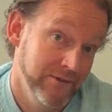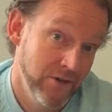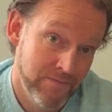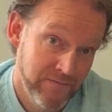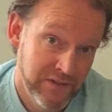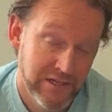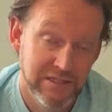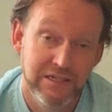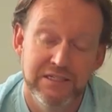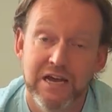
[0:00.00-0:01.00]
So that's
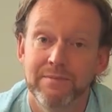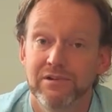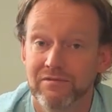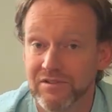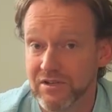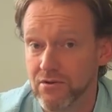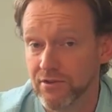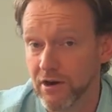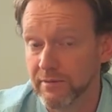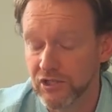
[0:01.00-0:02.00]
an example of a skill that
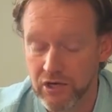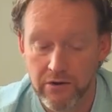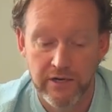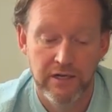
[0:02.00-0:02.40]
I'll be sharing